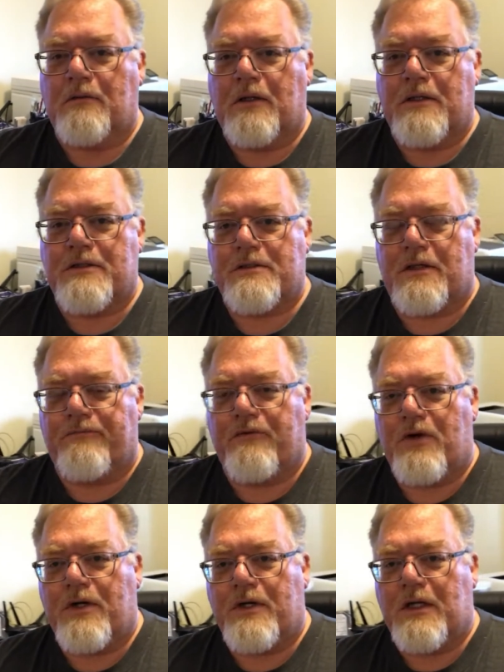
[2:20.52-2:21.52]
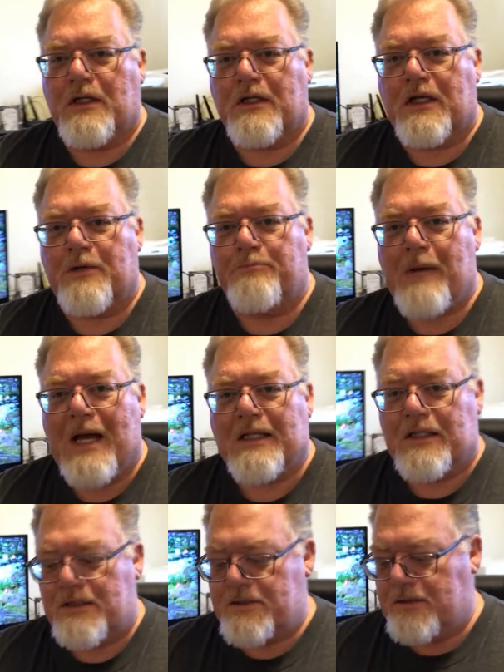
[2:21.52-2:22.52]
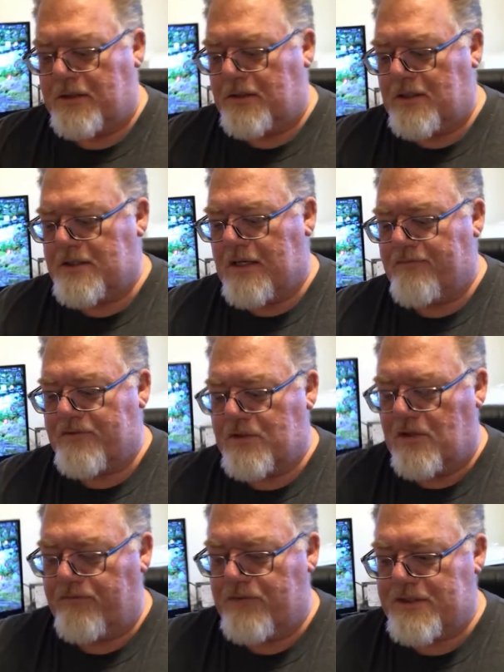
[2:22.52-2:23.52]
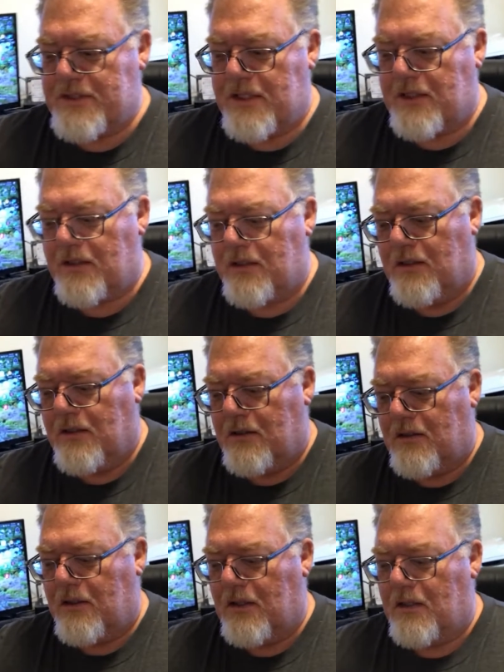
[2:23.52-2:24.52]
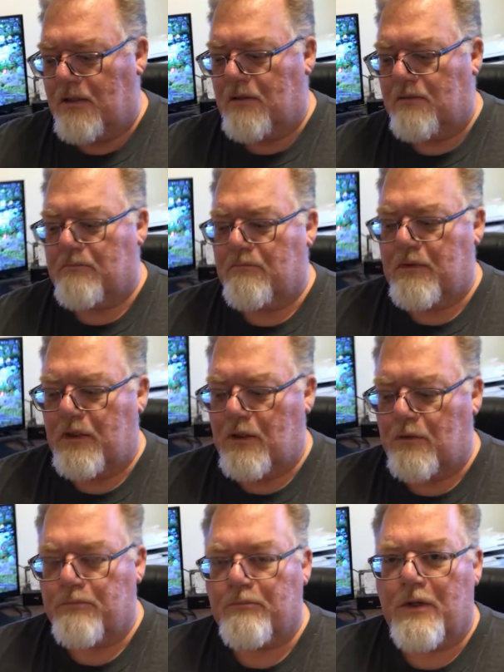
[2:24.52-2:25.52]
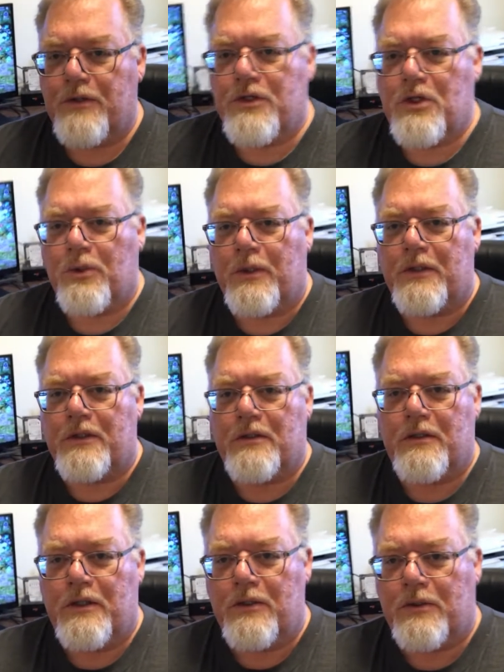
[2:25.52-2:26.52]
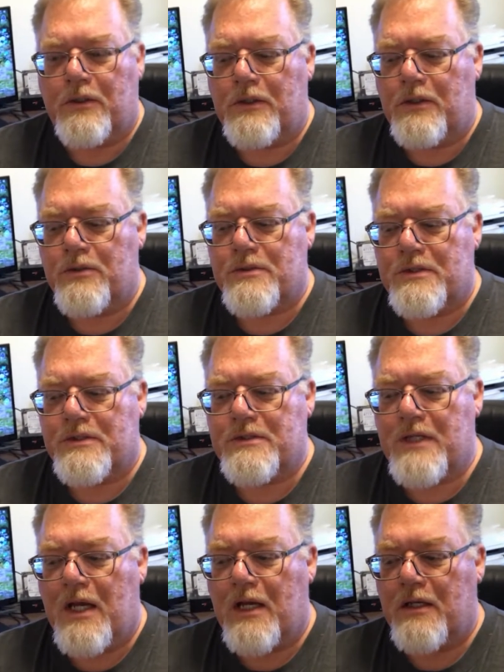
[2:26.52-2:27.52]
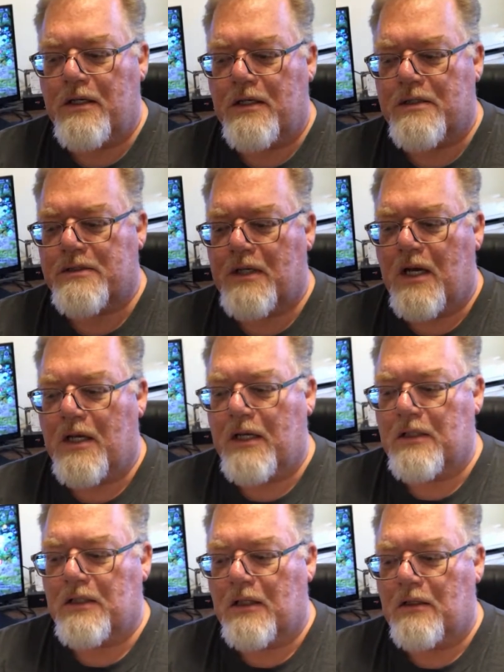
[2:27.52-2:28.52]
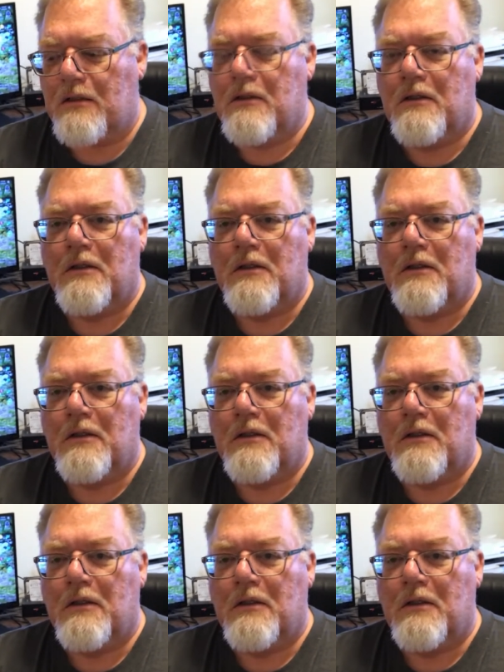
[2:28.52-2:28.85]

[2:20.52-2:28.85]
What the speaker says: It's a very delicate balance. It does have a selfie stick to it that you can use instead. It's got a little